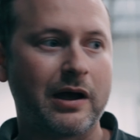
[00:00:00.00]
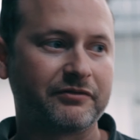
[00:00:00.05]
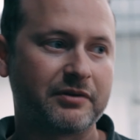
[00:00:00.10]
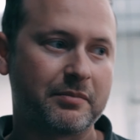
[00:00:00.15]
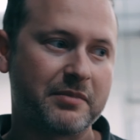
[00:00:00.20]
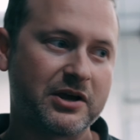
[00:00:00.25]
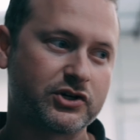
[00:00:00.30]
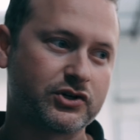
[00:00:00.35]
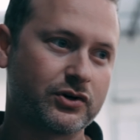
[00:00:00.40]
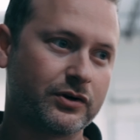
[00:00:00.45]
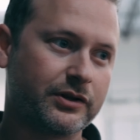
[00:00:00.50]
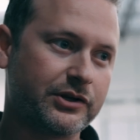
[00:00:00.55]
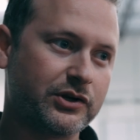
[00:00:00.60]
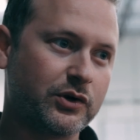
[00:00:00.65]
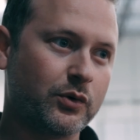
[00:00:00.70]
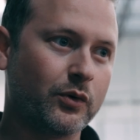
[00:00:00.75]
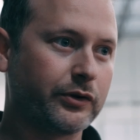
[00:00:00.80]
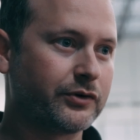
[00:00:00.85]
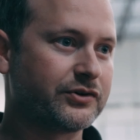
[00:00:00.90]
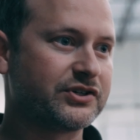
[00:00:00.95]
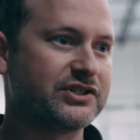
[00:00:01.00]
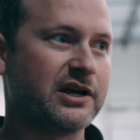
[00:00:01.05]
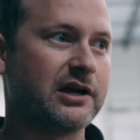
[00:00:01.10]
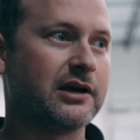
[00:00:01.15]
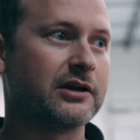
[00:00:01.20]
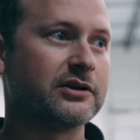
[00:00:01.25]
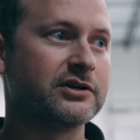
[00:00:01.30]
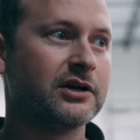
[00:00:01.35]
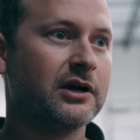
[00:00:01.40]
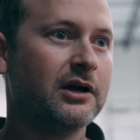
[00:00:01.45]
have to make sure that you
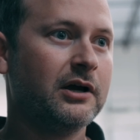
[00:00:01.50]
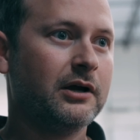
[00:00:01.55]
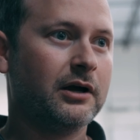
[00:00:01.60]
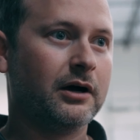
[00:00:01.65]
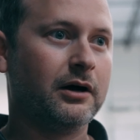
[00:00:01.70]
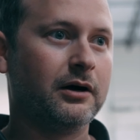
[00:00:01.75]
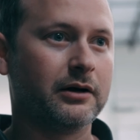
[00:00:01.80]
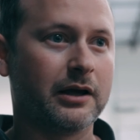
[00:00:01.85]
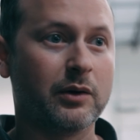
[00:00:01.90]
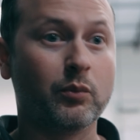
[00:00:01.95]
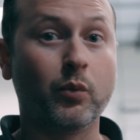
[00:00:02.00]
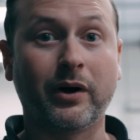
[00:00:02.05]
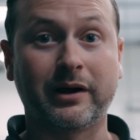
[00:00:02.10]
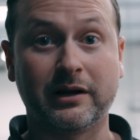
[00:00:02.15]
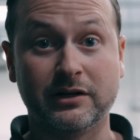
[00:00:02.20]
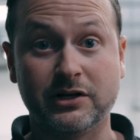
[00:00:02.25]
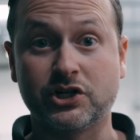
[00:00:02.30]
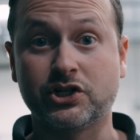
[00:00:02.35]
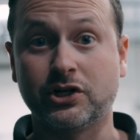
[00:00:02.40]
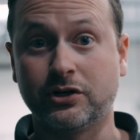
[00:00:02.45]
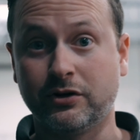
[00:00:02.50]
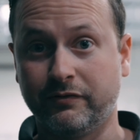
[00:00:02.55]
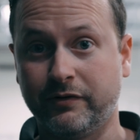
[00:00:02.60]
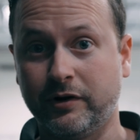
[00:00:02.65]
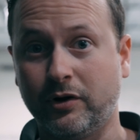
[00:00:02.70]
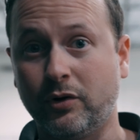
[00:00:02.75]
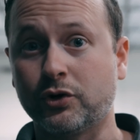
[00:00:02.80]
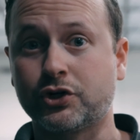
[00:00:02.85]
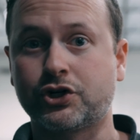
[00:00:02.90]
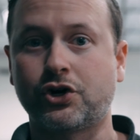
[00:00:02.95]
understand uh, in what condition your
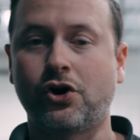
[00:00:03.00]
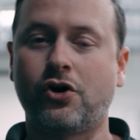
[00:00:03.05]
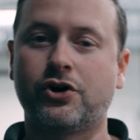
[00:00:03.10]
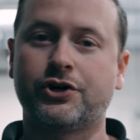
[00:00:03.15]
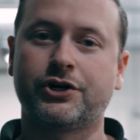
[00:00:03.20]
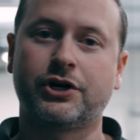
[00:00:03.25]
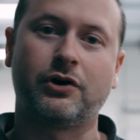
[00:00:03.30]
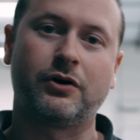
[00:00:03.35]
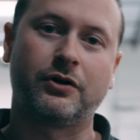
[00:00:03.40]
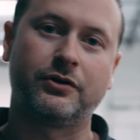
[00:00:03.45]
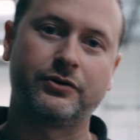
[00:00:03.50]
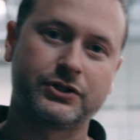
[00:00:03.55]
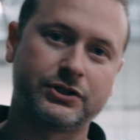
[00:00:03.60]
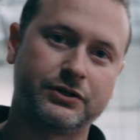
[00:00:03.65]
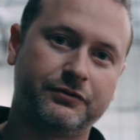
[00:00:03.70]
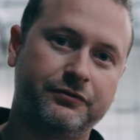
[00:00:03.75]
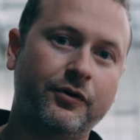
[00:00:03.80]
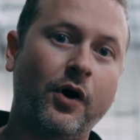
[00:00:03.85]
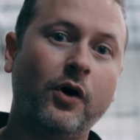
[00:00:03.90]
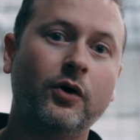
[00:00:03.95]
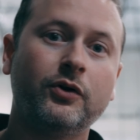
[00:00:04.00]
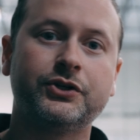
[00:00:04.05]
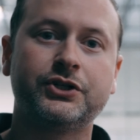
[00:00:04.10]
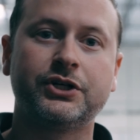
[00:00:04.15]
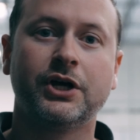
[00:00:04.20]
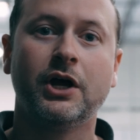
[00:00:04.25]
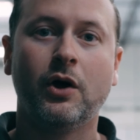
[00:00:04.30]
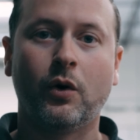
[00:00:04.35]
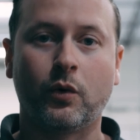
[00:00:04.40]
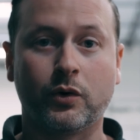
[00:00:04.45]
vehicle is charging, or there's a fault,
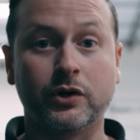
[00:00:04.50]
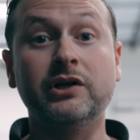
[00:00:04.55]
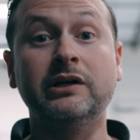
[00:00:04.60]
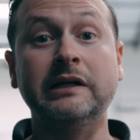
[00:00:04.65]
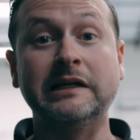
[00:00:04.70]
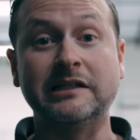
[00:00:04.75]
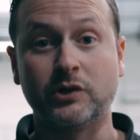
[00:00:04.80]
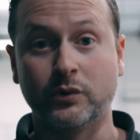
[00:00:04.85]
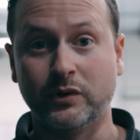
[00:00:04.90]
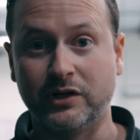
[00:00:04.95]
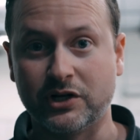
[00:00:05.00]
or you need to